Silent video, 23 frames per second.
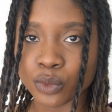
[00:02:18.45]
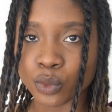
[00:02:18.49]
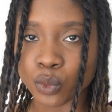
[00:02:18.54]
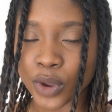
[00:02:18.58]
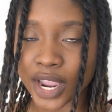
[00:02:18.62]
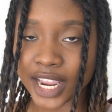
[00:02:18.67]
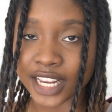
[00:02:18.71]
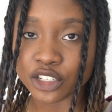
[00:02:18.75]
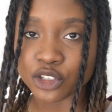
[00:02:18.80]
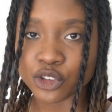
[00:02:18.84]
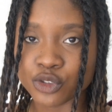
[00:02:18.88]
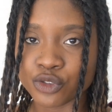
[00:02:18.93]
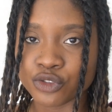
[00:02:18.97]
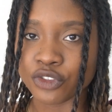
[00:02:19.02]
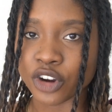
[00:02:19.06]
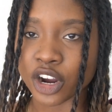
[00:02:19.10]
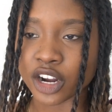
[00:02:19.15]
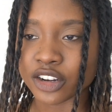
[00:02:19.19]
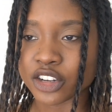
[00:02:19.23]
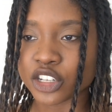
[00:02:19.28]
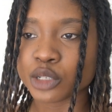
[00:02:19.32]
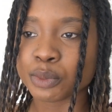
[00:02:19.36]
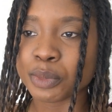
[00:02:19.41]
way to
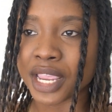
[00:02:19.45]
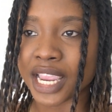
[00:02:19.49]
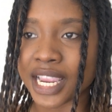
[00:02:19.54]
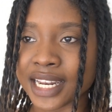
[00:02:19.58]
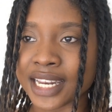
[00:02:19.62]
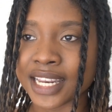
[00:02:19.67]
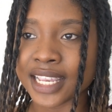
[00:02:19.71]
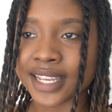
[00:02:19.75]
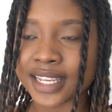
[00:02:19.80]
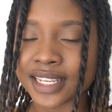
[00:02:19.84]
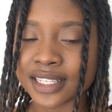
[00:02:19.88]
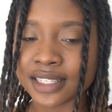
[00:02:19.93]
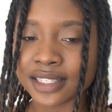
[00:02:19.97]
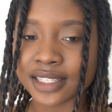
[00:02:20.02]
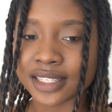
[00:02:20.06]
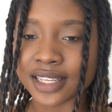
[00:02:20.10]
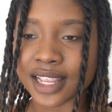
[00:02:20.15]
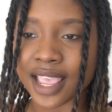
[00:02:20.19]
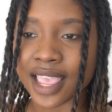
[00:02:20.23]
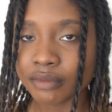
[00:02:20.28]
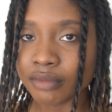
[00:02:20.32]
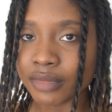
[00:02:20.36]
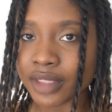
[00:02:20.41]
varnish
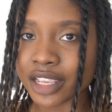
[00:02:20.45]
paintings.